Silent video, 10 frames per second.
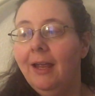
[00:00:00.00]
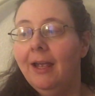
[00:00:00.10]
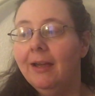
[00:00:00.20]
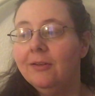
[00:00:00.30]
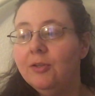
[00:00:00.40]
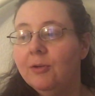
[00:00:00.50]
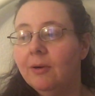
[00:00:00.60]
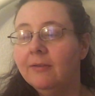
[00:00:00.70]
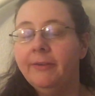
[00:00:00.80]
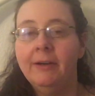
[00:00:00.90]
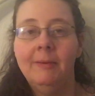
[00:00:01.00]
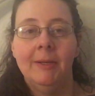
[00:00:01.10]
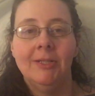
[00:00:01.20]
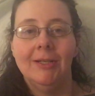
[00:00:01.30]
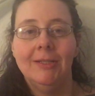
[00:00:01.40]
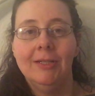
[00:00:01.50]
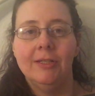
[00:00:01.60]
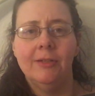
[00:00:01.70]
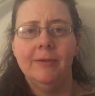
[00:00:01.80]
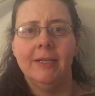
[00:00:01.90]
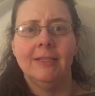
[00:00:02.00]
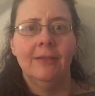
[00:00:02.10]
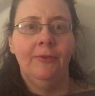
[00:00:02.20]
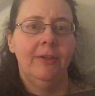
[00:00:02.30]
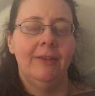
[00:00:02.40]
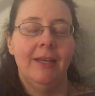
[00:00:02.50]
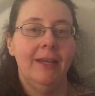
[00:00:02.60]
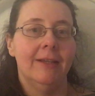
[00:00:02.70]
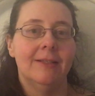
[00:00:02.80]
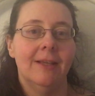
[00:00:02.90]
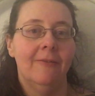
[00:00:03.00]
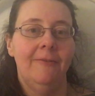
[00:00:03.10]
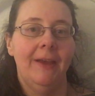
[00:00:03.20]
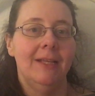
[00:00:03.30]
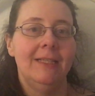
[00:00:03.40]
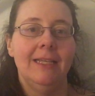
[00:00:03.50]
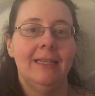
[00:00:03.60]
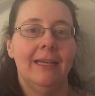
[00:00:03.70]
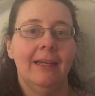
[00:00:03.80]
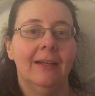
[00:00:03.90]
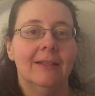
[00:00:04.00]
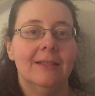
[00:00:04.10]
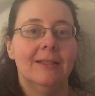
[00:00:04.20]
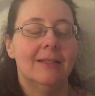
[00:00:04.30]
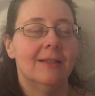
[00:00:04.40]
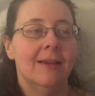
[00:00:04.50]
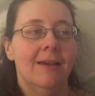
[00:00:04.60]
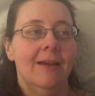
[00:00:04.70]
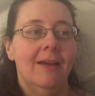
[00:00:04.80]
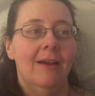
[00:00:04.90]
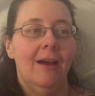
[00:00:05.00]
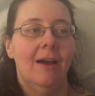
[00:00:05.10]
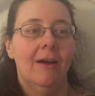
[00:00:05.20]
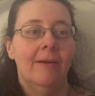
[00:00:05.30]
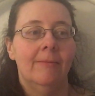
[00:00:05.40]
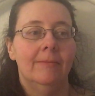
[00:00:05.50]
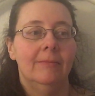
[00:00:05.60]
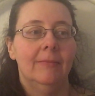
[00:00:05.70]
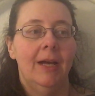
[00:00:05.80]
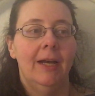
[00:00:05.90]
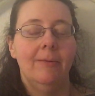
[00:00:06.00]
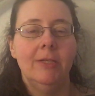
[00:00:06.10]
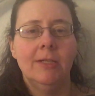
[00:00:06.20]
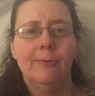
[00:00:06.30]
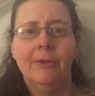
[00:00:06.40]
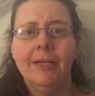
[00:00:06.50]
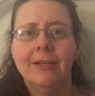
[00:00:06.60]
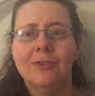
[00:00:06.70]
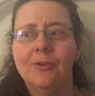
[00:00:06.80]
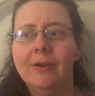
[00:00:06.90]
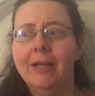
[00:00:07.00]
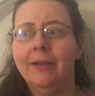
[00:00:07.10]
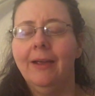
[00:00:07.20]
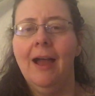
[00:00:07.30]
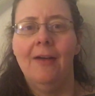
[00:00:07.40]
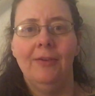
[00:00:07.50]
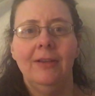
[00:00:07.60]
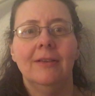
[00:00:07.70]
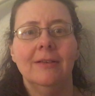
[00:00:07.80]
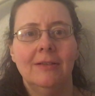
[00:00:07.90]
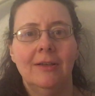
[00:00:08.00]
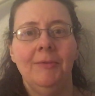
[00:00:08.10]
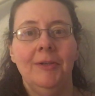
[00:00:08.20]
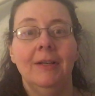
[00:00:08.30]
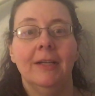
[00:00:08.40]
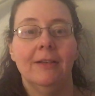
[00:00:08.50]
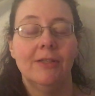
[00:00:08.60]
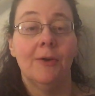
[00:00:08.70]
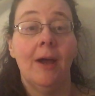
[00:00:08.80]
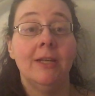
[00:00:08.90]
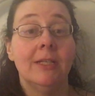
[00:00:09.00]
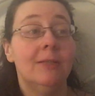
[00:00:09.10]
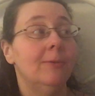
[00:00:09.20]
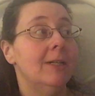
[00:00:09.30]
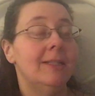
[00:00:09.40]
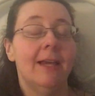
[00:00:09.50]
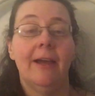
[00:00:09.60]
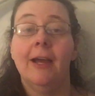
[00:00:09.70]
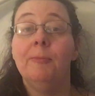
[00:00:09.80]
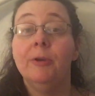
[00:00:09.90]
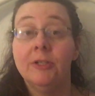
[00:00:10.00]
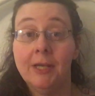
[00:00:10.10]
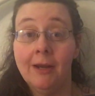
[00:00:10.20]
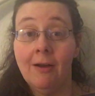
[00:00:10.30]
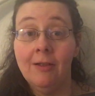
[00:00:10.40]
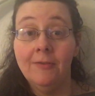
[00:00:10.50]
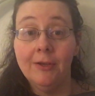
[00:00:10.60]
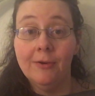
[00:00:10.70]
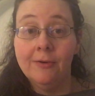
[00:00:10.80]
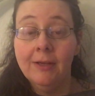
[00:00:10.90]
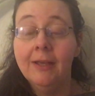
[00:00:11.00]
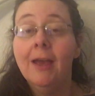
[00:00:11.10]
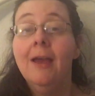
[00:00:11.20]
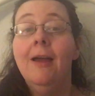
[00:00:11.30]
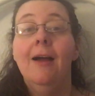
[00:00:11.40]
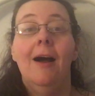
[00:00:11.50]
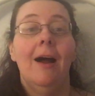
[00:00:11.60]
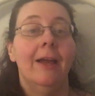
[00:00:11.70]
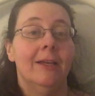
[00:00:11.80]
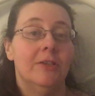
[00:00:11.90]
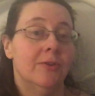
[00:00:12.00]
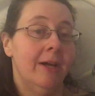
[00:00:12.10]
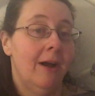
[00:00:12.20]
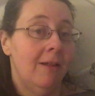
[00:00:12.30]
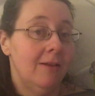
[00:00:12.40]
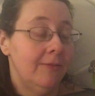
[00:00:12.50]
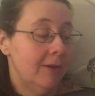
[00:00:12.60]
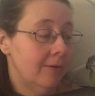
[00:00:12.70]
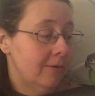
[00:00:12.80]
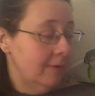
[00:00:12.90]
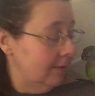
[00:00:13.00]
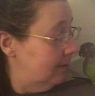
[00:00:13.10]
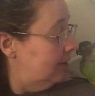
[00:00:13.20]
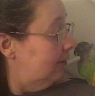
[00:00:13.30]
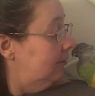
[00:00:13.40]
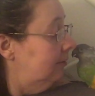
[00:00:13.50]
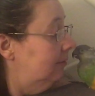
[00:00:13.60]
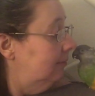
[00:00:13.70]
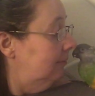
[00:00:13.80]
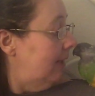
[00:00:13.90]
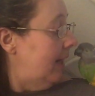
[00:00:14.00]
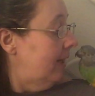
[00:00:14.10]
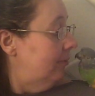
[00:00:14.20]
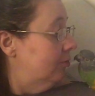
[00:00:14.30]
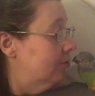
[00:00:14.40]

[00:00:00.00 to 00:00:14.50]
and who are very much into doing different things and fancy things. And I'm just really enjoying having this community. So I just want to say I appreciate all of you. I enjoy all of you. Hey,